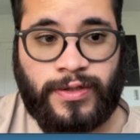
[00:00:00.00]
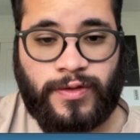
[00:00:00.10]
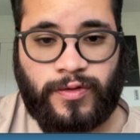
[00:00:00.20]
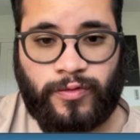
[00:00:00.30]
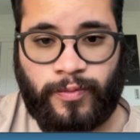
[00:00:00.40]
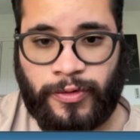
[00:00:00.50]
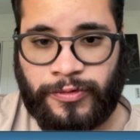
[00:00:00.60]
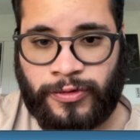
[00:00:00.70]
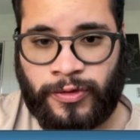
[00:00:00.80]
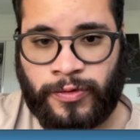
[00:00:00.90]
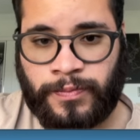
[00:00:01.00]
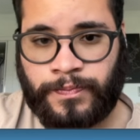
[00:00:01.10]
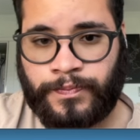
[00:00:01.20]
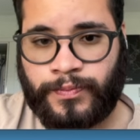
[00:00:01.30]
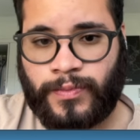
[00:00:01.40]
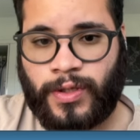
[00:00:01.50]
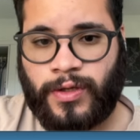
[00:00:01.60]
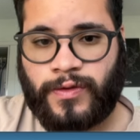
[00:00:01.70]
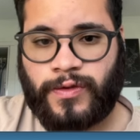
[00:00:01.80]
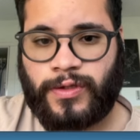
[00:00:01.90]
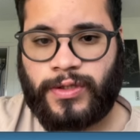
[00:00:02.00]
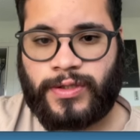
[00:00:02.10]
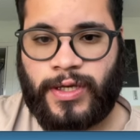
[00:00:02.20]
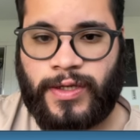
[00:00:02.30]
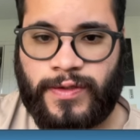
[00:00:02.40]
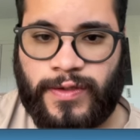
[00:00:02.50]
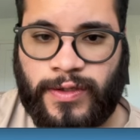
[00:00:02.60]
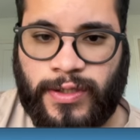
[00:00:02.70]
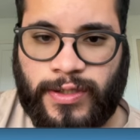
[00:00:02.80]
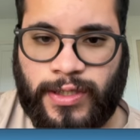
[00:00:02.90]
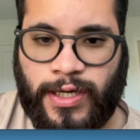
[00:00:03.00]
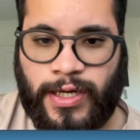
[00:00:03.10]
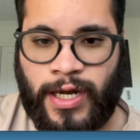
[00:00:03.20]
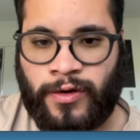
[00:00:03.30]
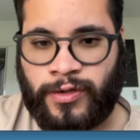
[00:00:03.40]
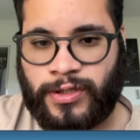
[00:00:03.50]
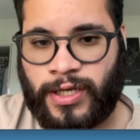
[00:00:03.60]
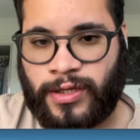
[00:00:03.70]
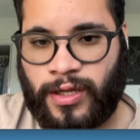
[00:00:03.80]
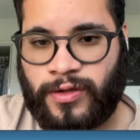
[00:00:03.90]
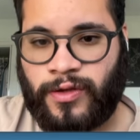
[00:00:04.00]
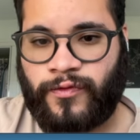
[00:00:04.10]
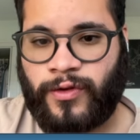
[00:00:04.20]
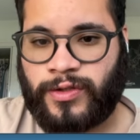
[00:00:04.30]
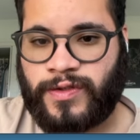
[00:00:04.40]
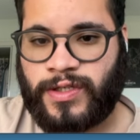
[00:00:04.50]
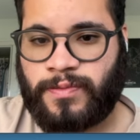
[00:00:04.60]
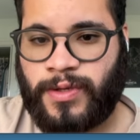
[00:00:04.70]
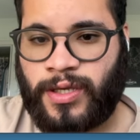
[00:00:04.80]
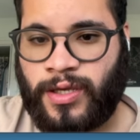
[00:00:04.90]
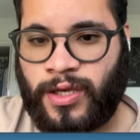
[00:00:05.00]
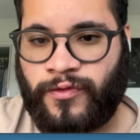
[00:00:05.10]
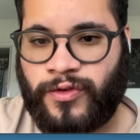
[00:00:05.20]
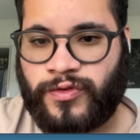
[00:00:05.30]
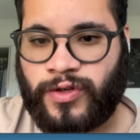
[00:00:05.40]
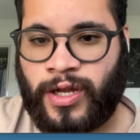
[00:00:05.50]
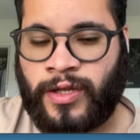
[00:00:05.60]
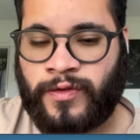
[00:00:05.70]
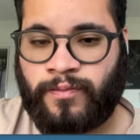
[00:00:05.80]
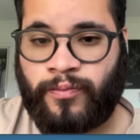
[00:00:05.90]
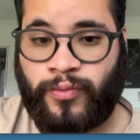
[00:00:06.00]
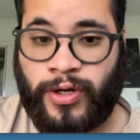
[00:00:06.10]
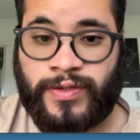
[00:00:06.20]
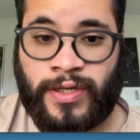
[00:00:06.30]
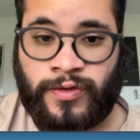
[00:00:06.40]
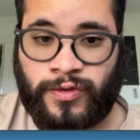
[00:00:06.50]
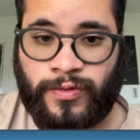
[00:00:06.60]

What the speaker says: it's supposed to. So in this case, in this line, auto detect default CSV if user and press enter.